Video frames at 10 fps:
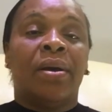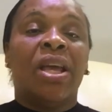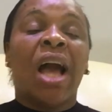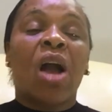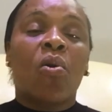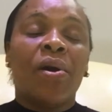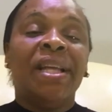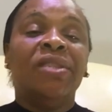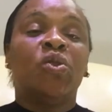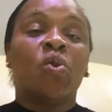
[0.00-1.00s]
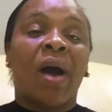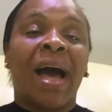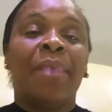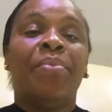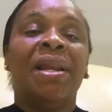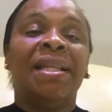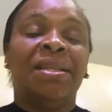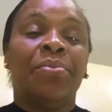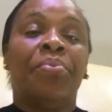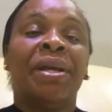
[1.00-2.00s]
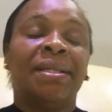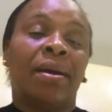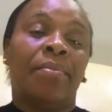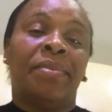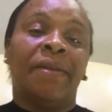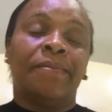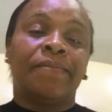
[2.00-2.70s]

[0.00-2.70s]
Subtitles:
According to your ability, bring something.